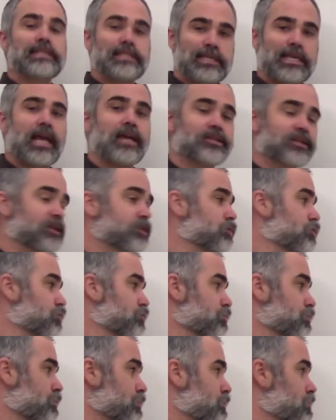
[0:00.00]
Yes, it's
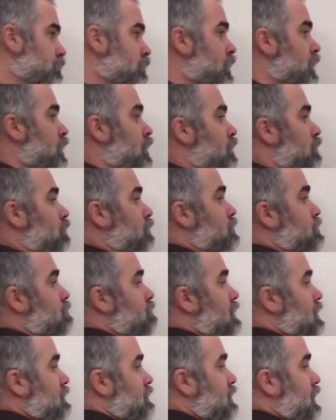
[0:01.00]
true, which
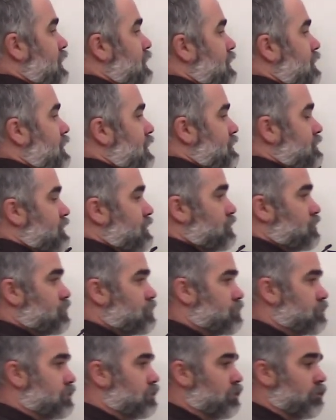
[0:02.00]
means that this is
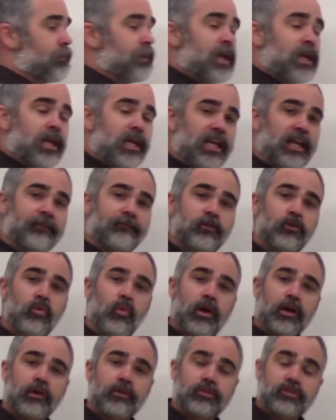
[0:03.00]
true. If you
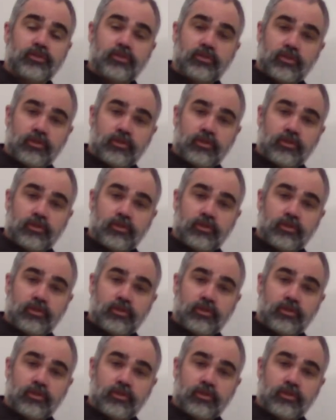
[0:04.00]
want to